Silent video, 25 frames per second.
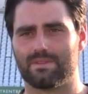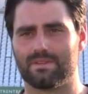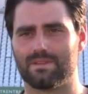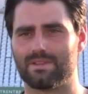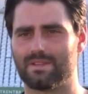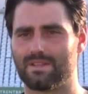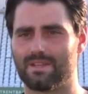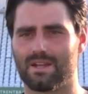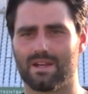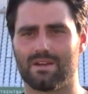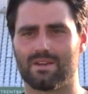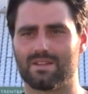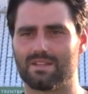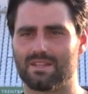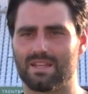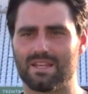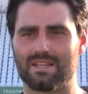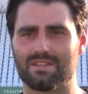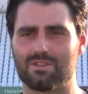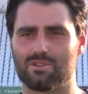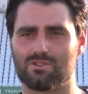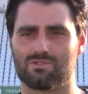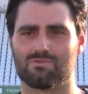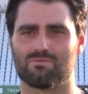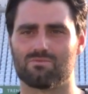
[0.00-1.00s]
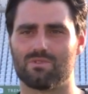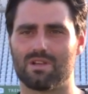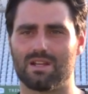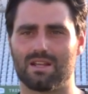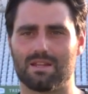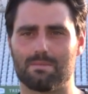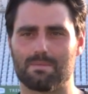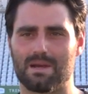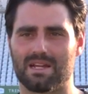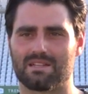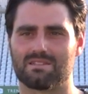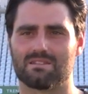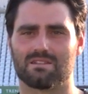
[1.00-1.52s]
it doesn't really
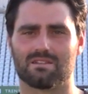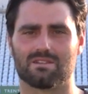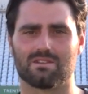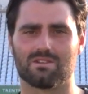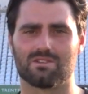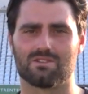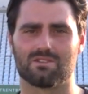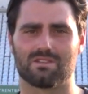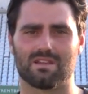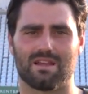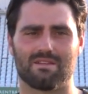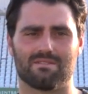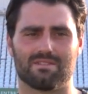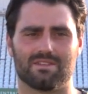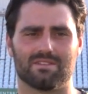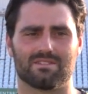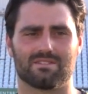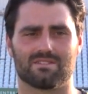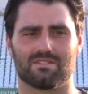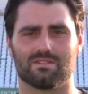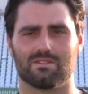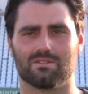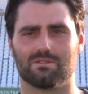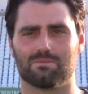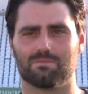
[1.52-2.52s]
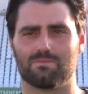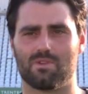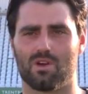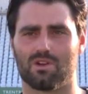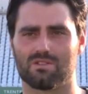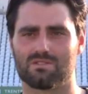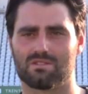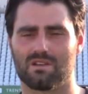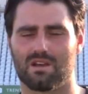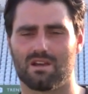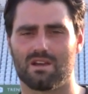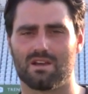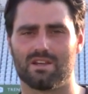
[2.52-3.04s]
matter because you're still not
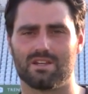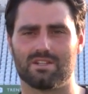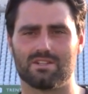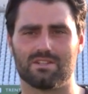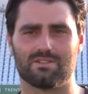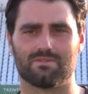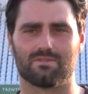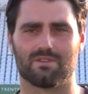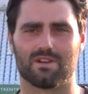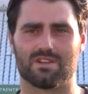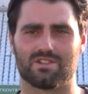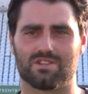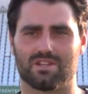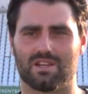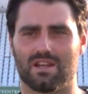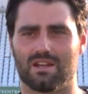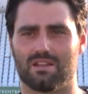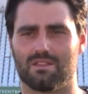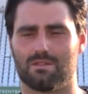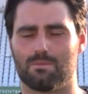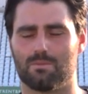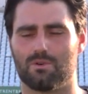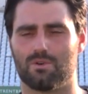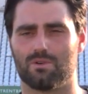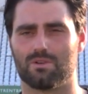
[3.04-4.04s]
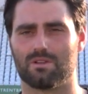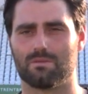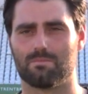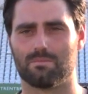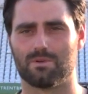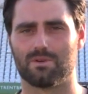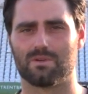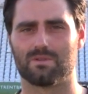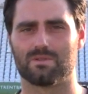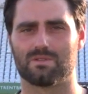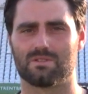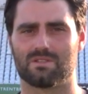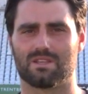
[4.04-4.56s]
tired, you're fresh again in the morning.
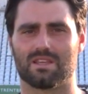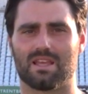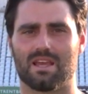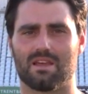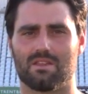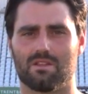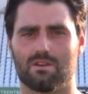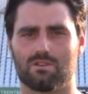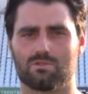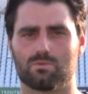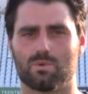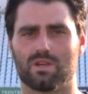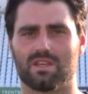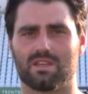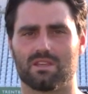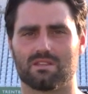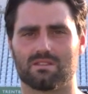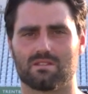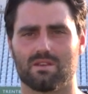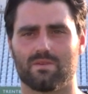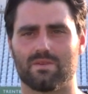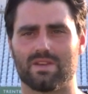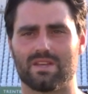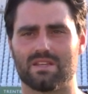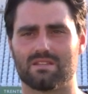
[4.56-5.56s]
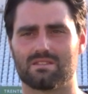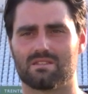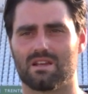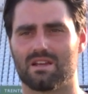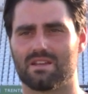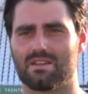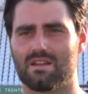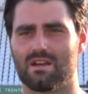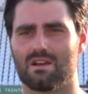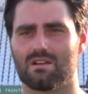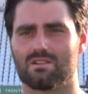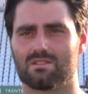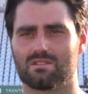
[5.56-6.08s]
But to get those wickets, though, it is that
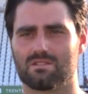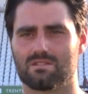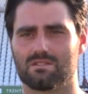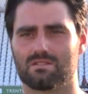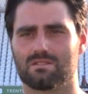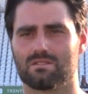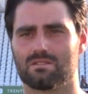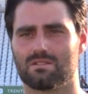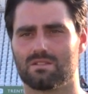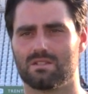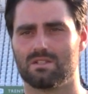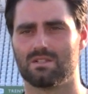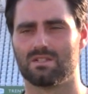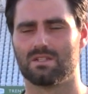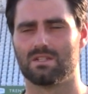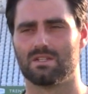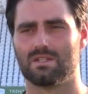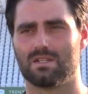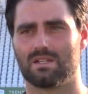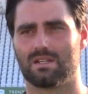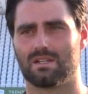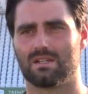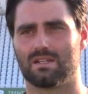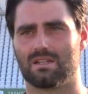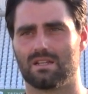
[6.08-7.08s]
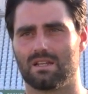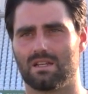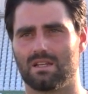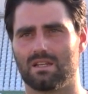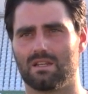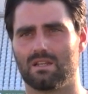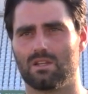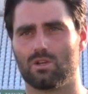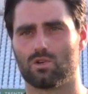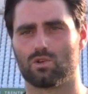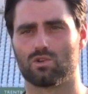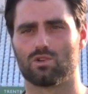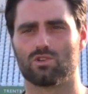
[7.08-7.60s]
nice
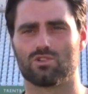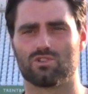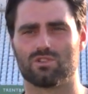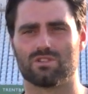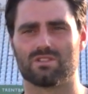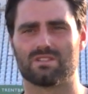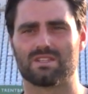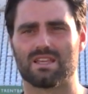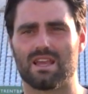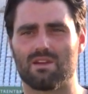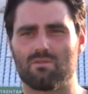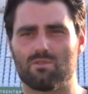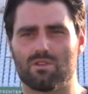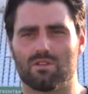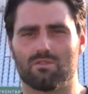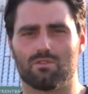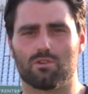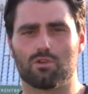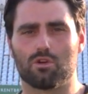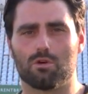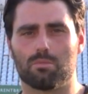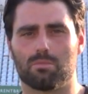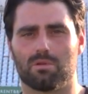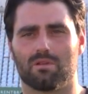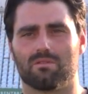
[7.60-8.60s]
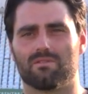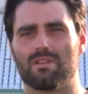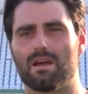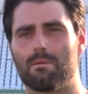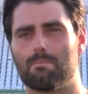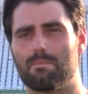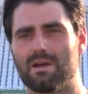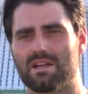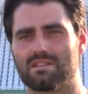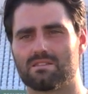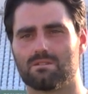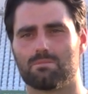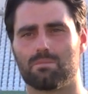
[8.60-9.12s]
little cushion to get rid of a couple of their
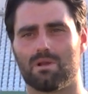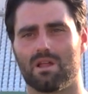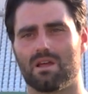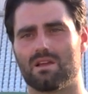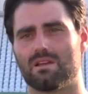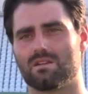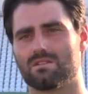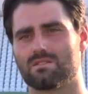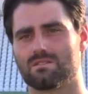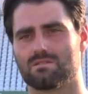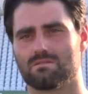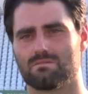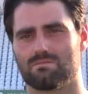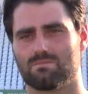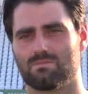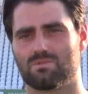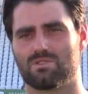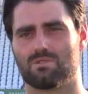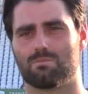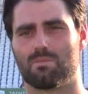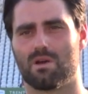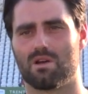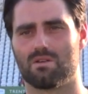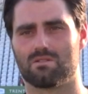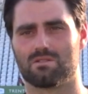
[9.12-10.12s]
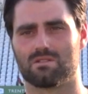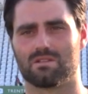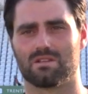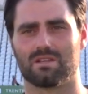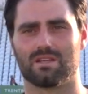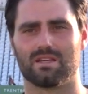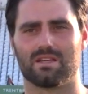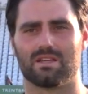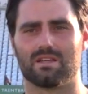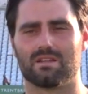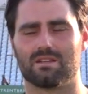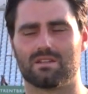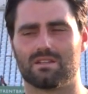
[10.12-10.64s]
better players,
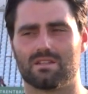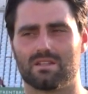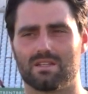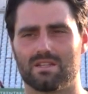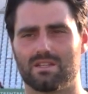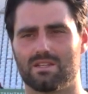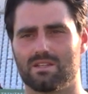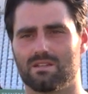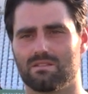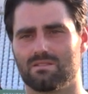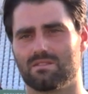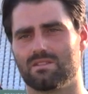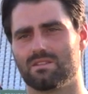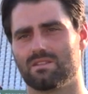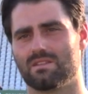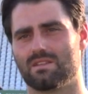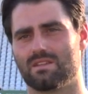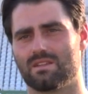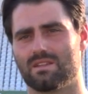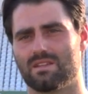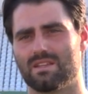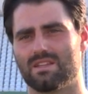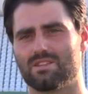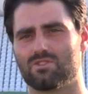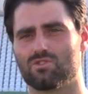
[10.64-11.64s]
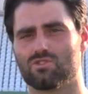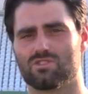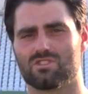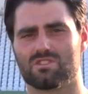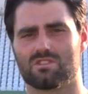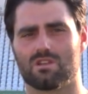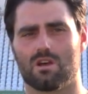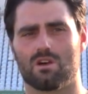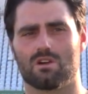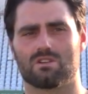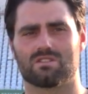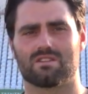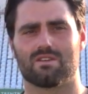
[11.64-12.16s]
supposedly, and it just
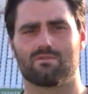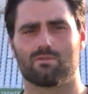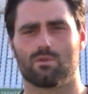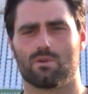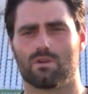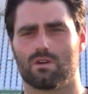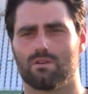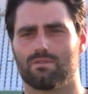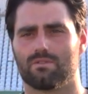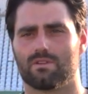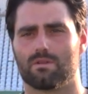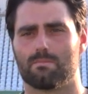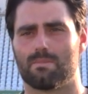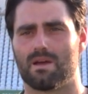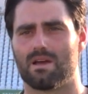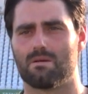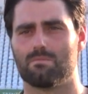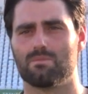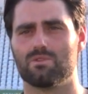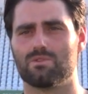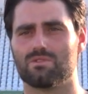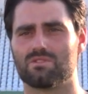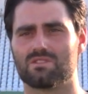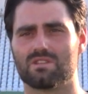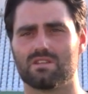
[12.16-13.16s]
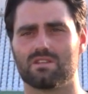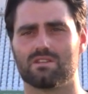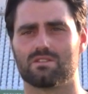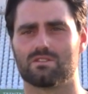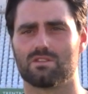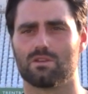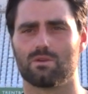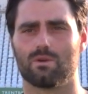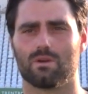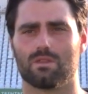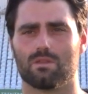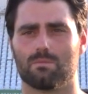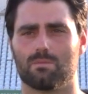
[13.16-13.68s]
starts everyone off in a better mood. Seeing
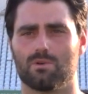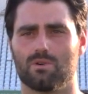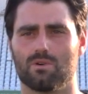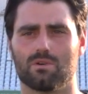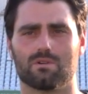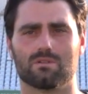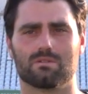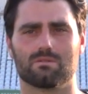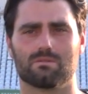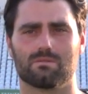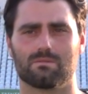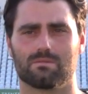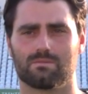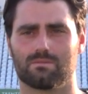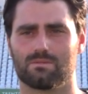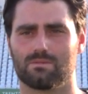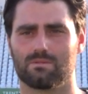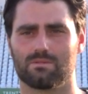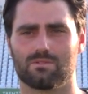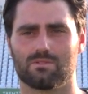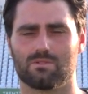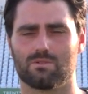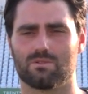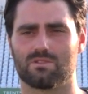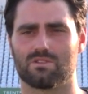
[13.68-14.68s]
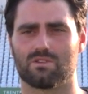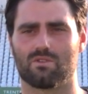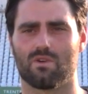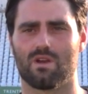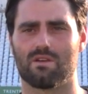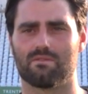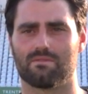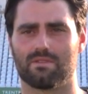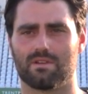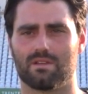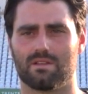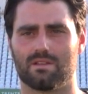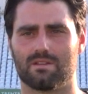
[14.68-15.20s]
2 on the board, it's always a great
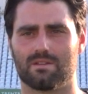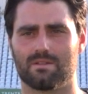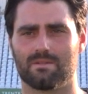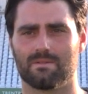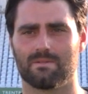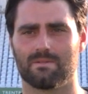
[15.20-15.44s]
feeling.